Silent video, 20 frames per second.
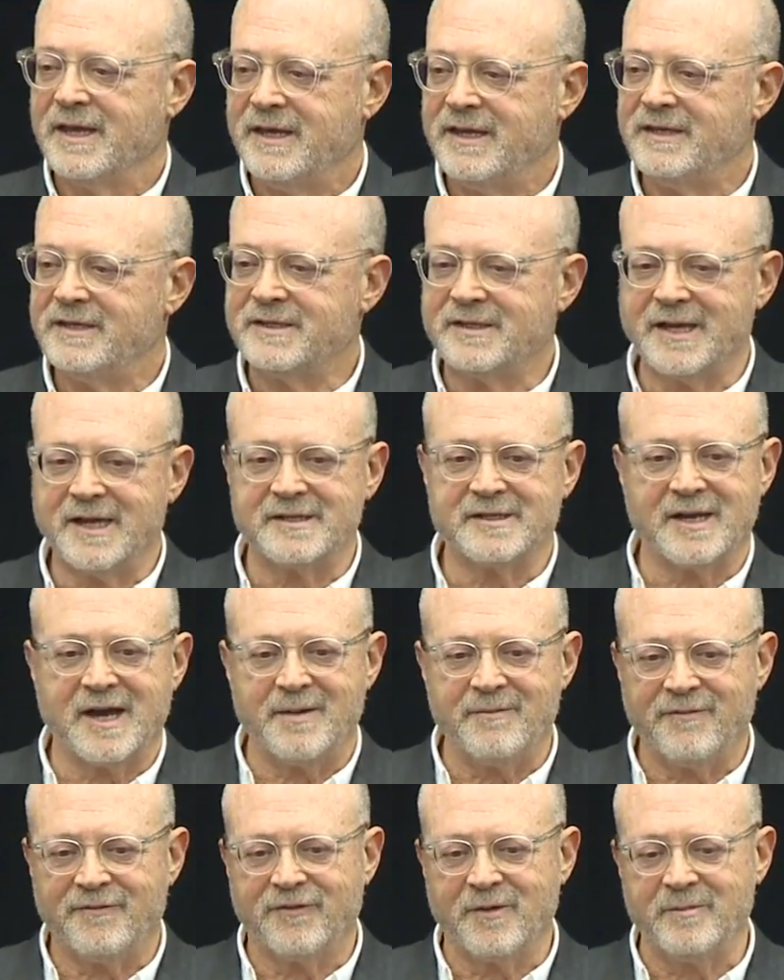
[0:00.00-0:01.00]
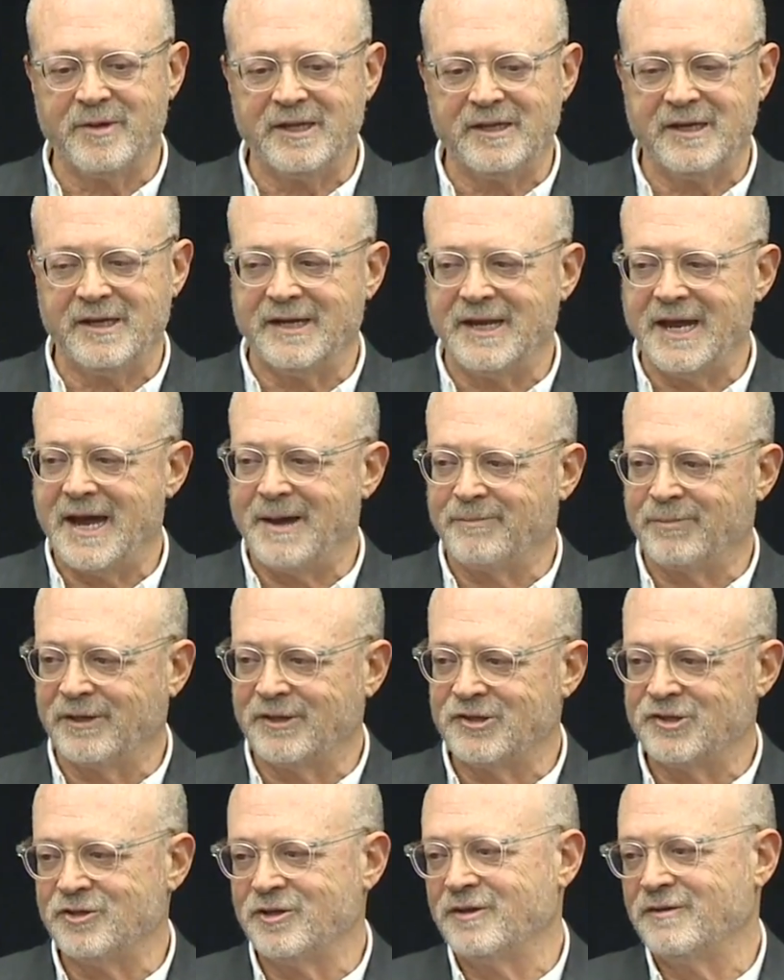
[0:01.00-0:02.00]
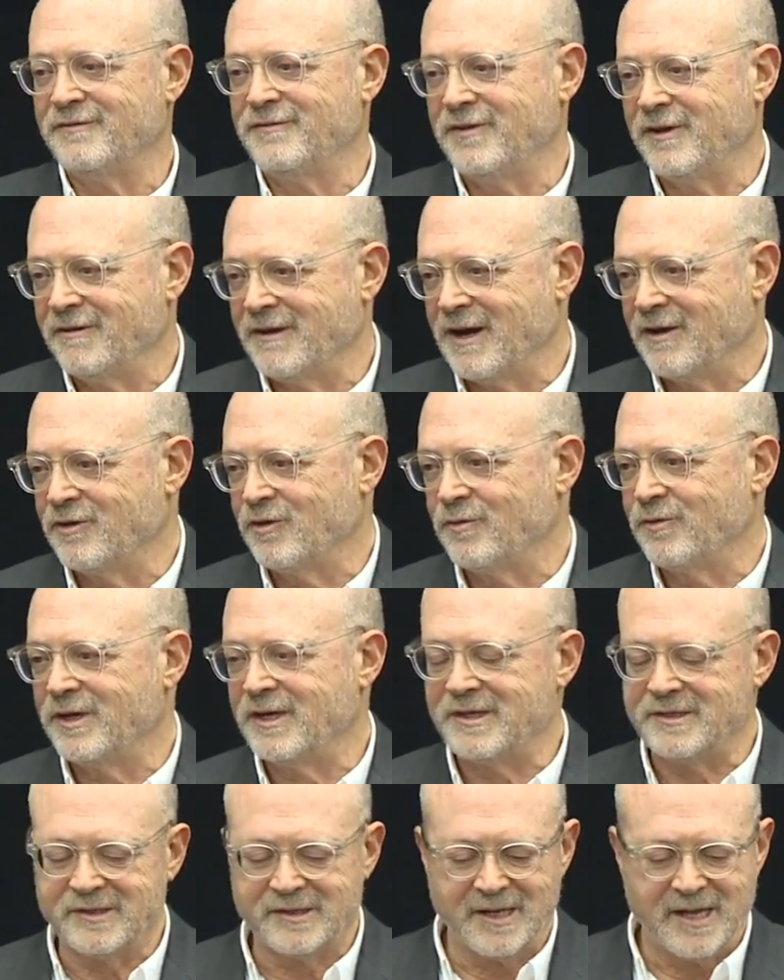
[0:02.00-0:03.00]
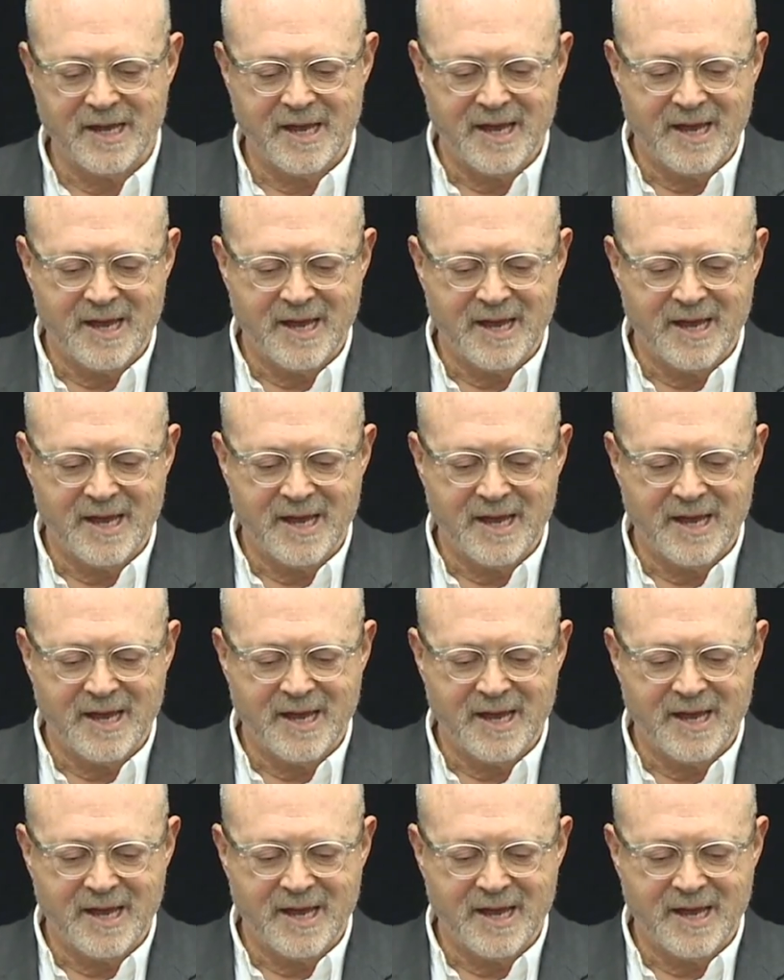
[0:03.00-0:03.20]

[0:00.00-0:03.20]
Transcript: he says, I'm from Indianapolis. You can figure out who it is.